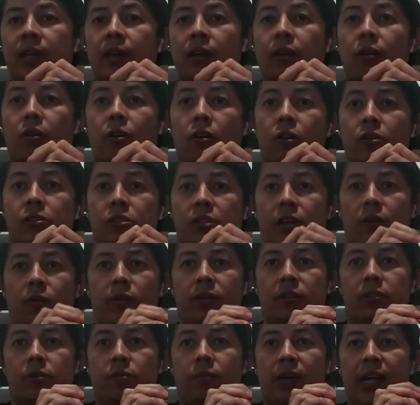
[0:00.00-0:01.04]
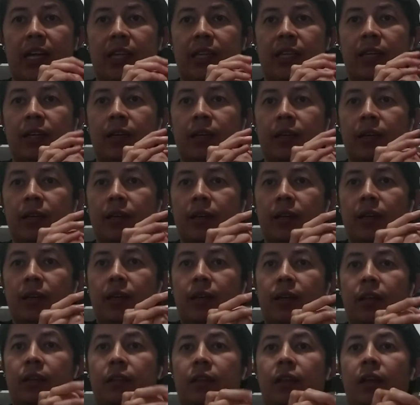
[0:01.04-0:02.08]
consequence, right?
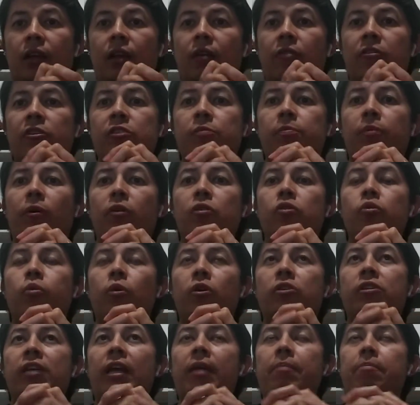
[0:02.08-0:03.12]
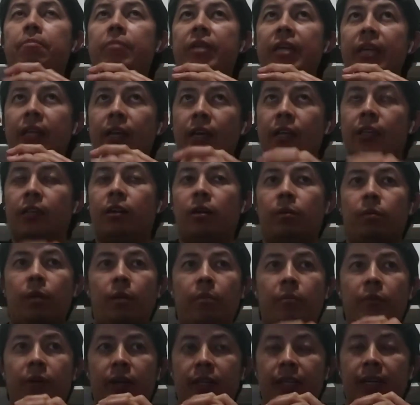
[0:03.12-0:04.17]
The response was immediate.
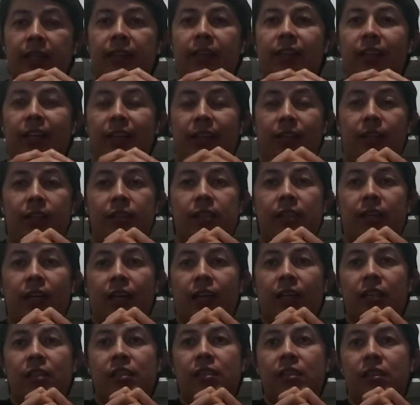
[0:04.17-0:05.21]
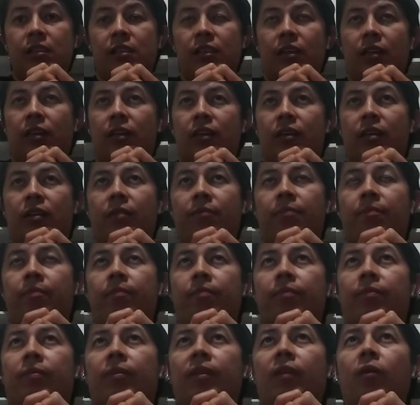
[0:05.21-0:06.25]
Remember that in this case,
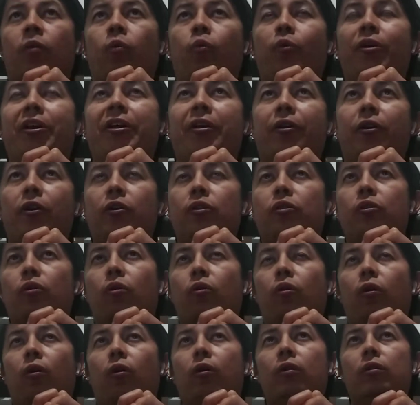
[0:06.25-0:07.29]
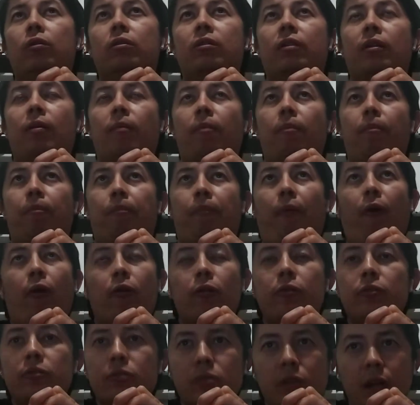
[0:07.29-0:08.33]
we are going to call
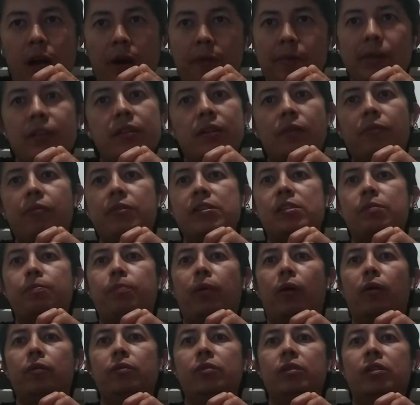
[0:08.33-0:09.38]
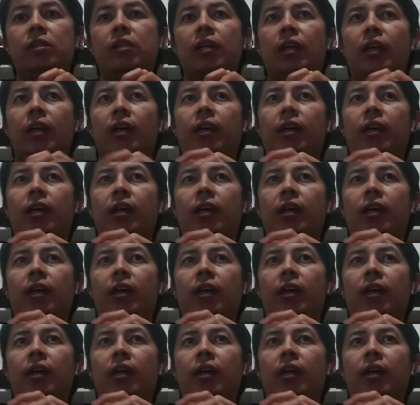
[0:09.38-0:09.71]
voluntary the response.